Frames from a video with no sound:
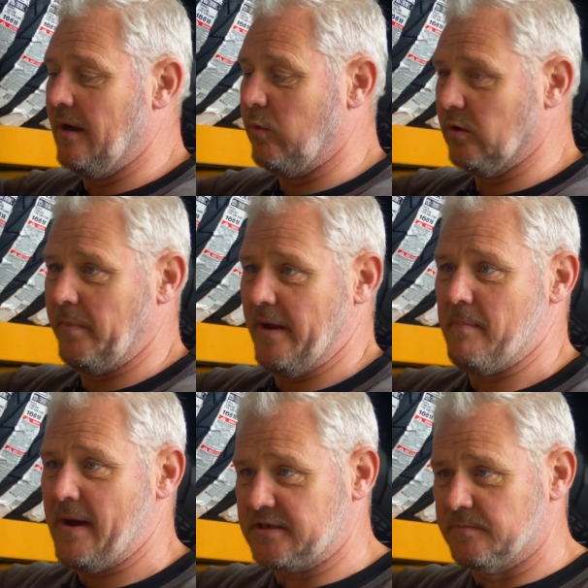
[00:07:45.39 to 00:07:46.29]
will be a
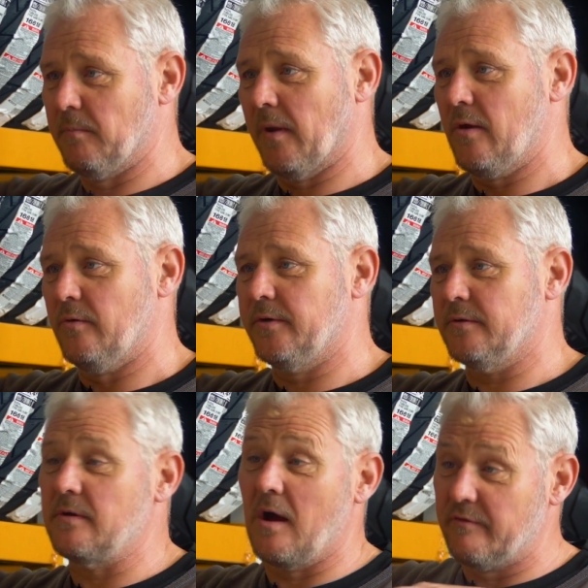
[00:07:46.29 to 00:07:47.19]
maximum load
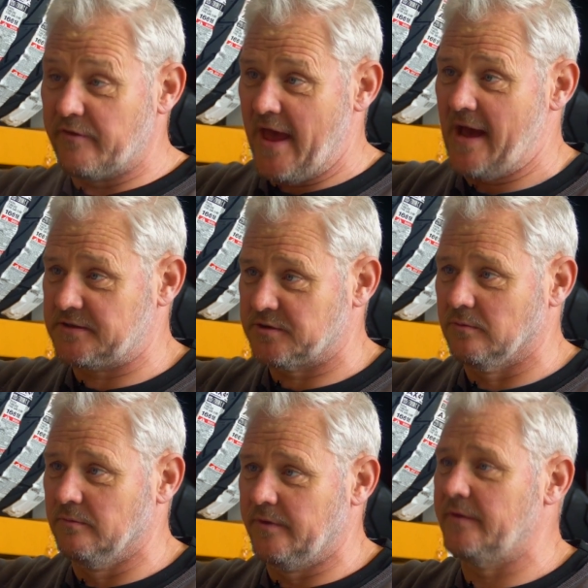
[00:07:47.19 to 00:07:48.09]
over the
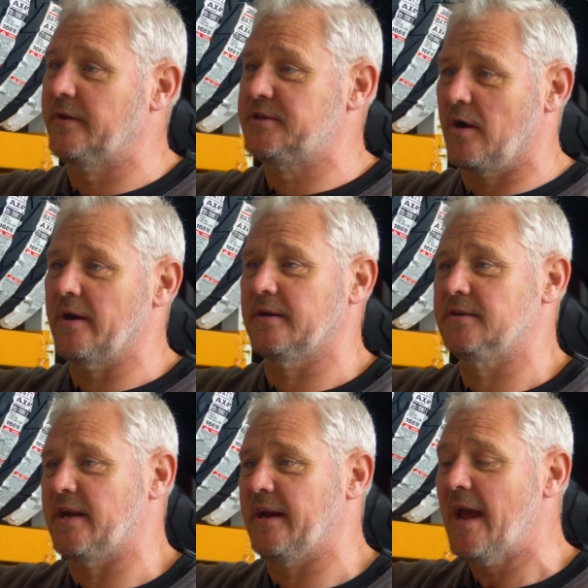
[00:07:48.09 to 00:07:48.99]
axle that the tyre
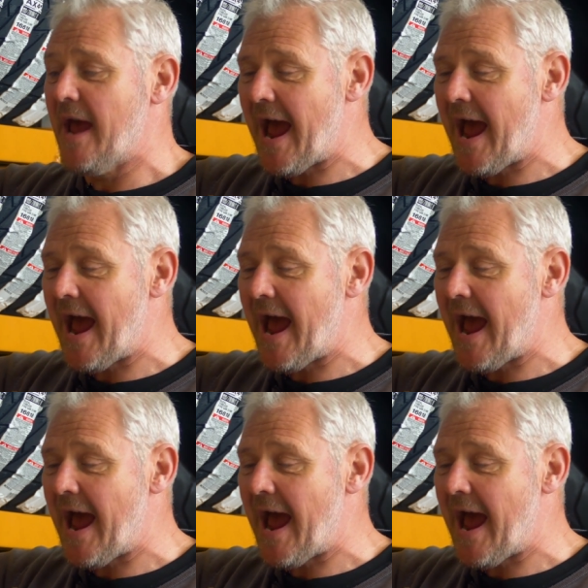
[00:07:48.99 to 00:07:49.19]
can take